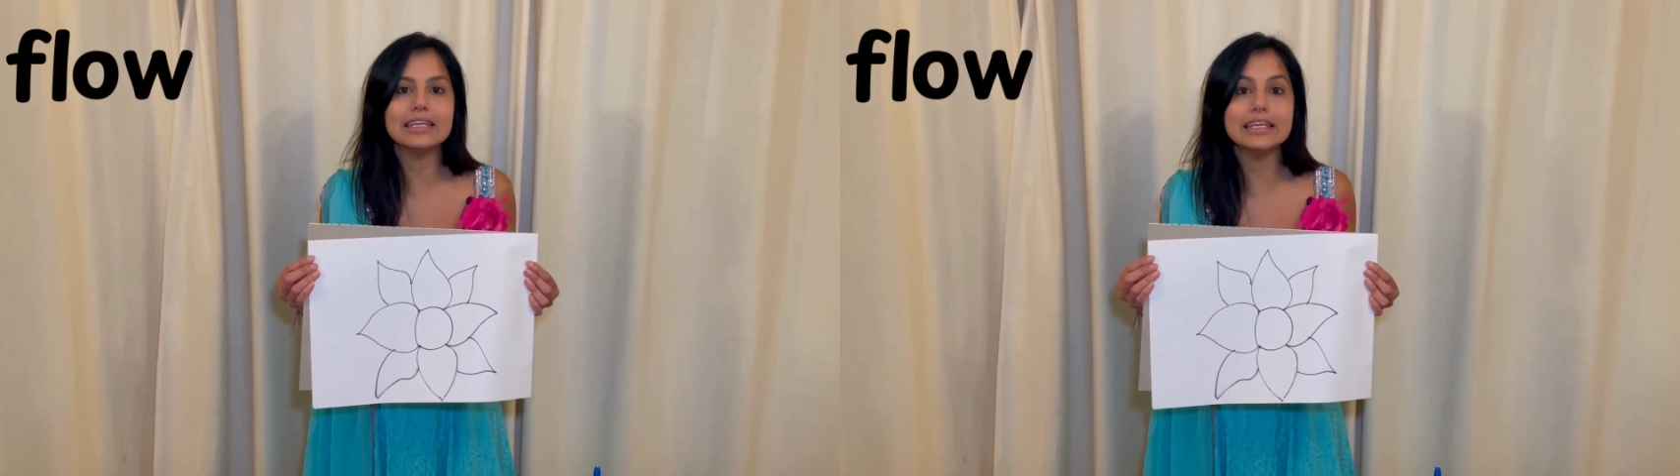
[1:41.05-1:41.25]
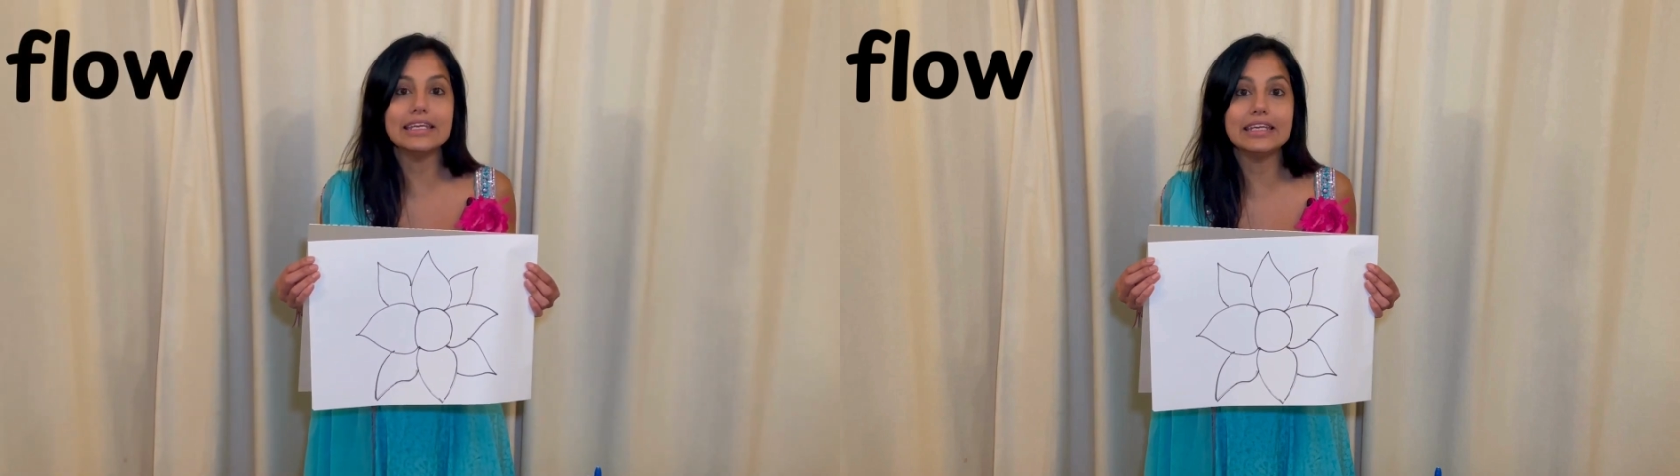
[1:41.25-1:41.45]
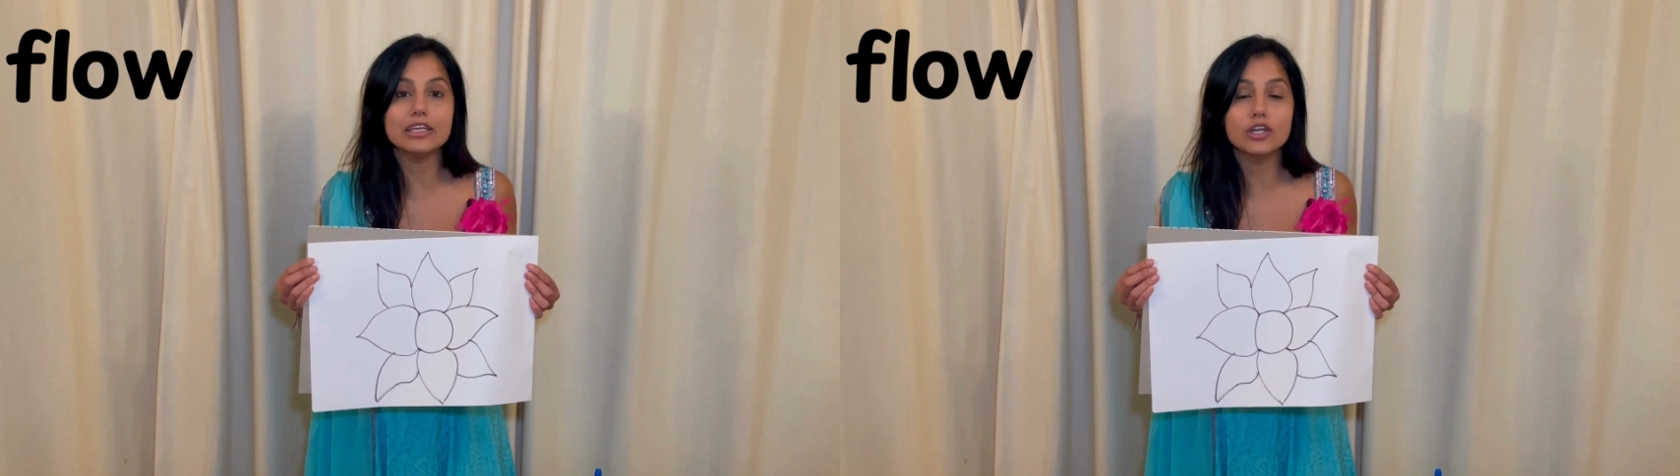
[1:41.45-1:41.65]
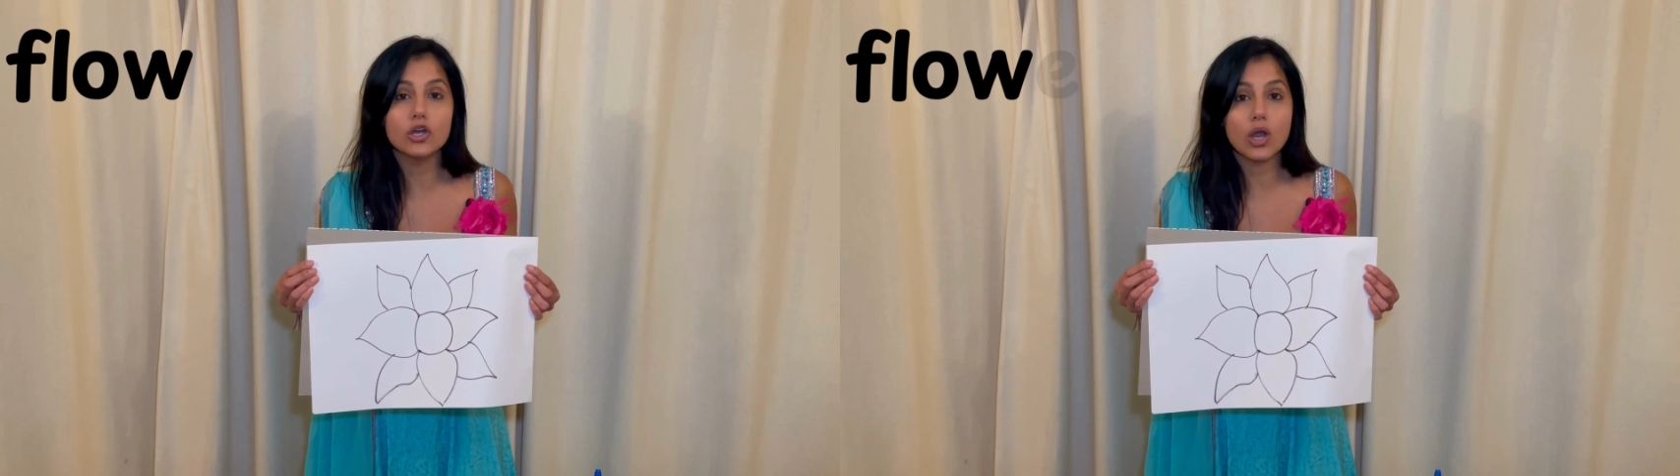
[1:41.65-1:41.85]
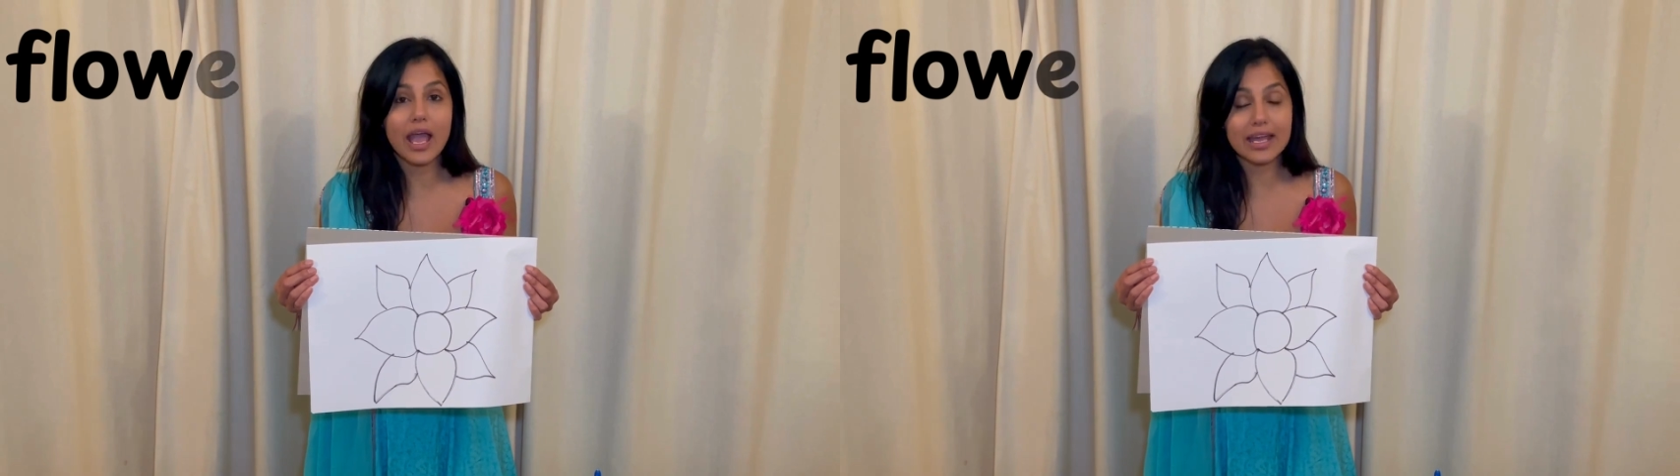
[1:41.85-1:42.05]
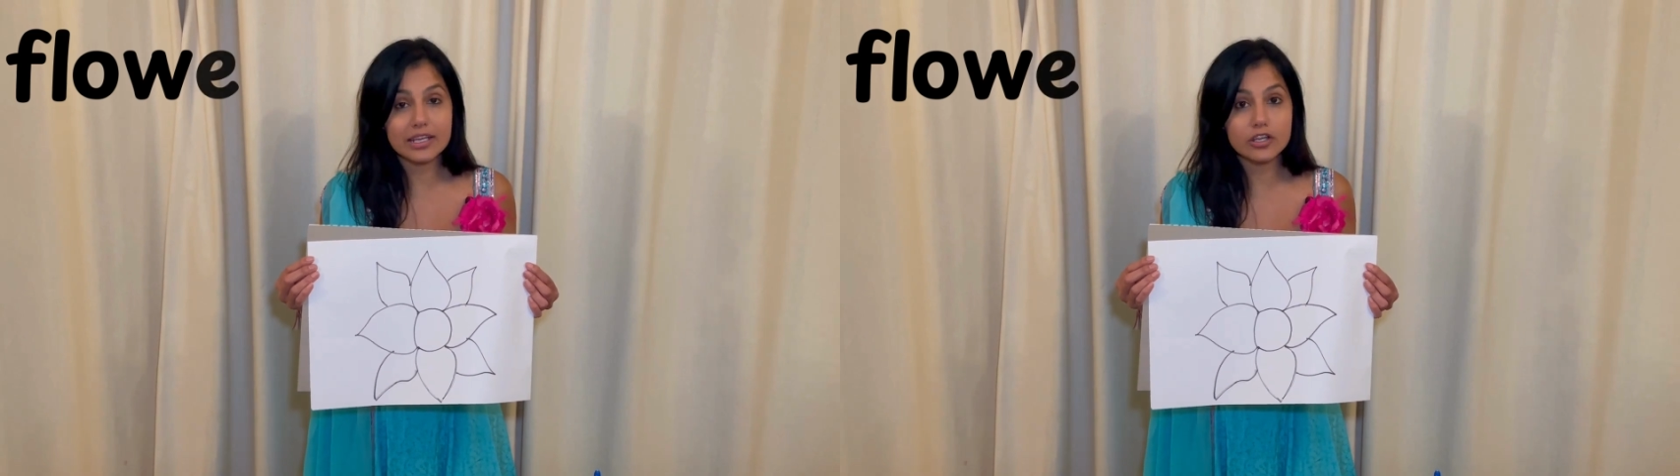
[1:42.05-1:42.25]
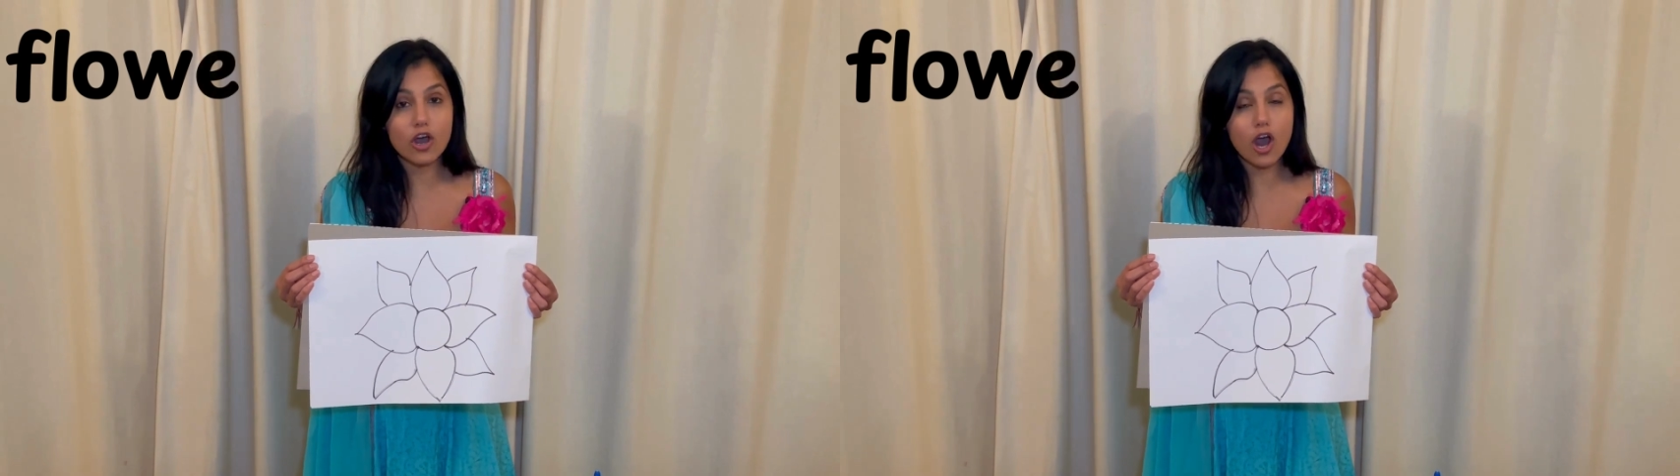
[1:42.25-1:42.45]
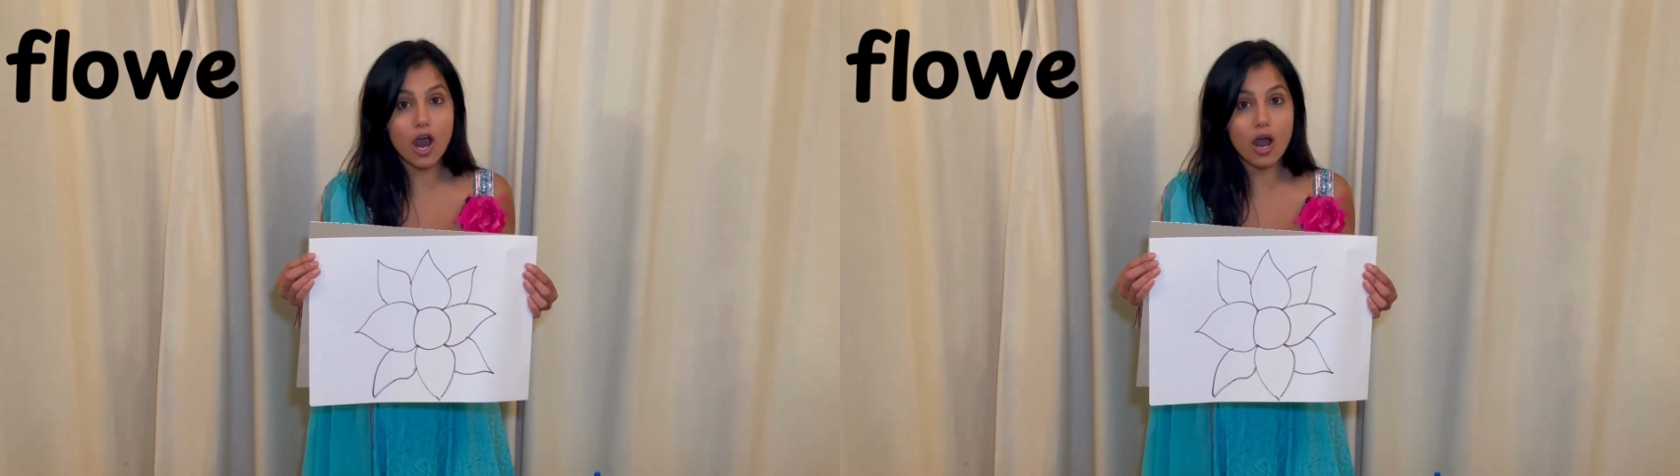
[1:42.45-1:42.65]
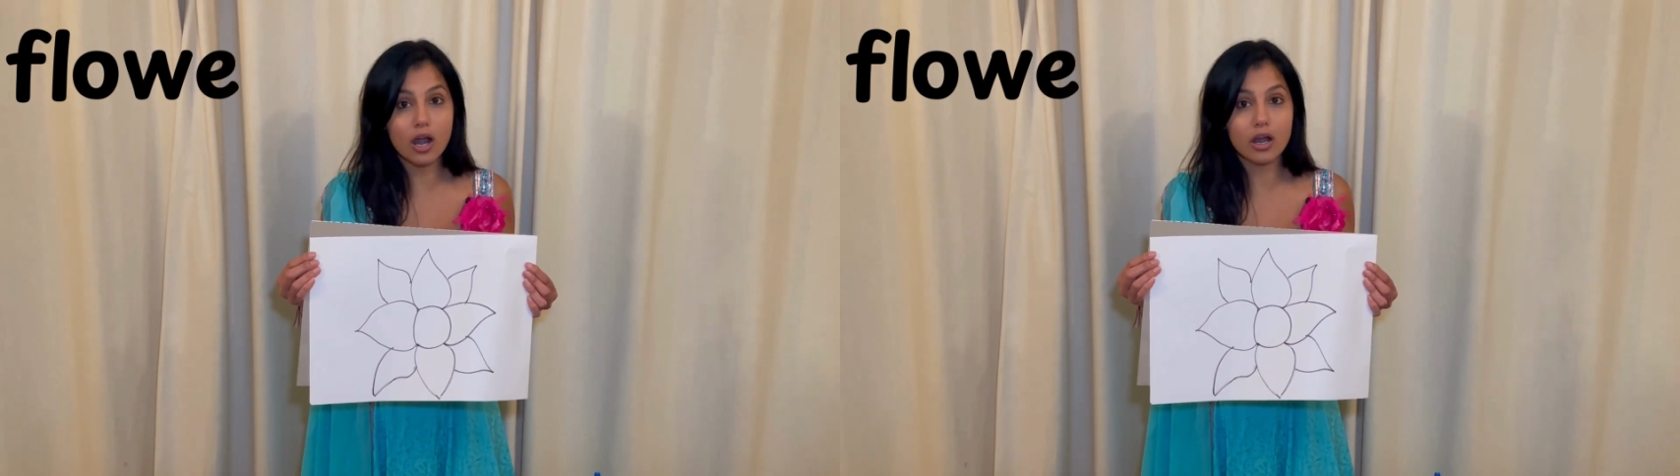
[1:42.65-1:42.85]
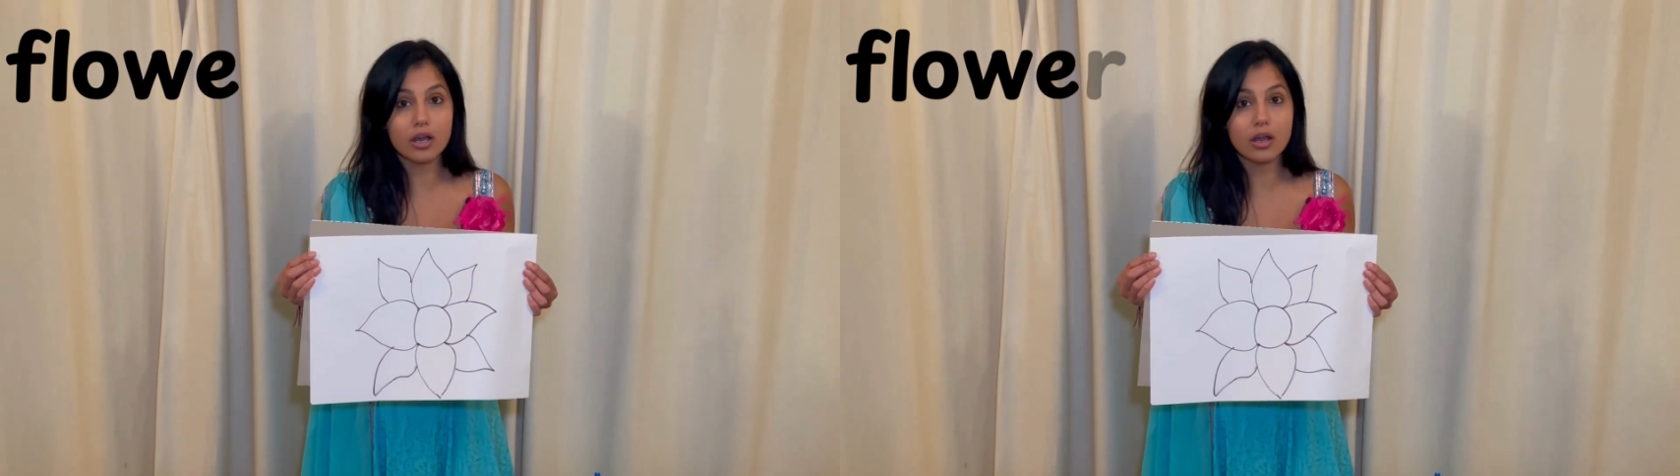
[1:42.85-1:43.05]
E, and an
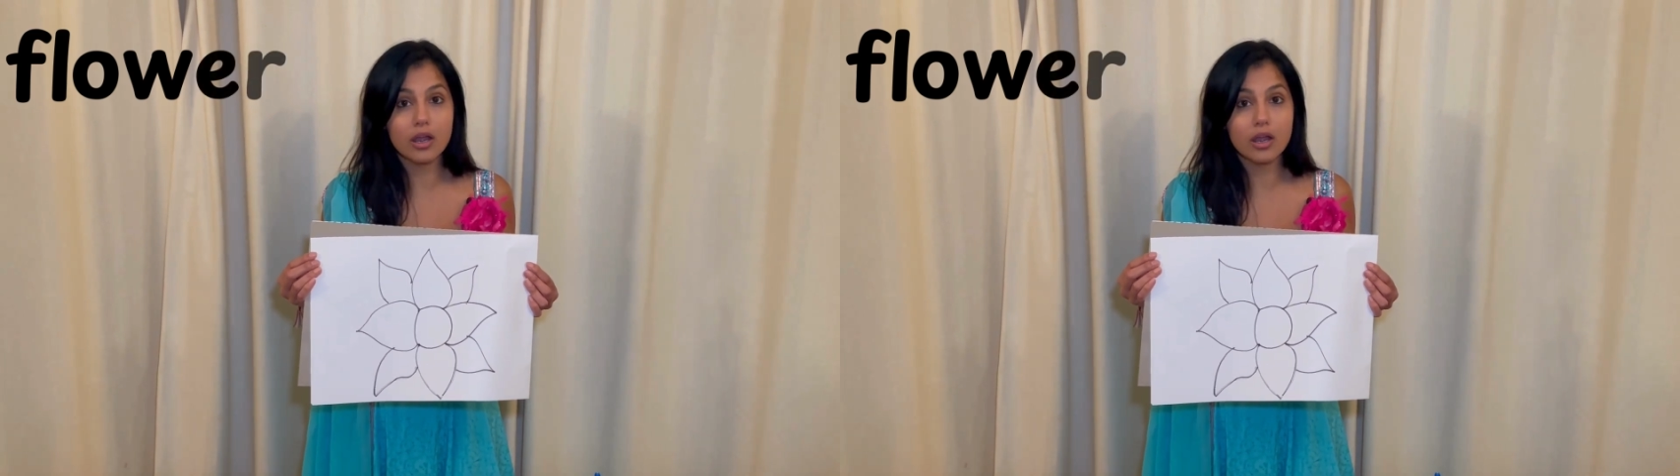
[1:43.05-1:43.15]
R.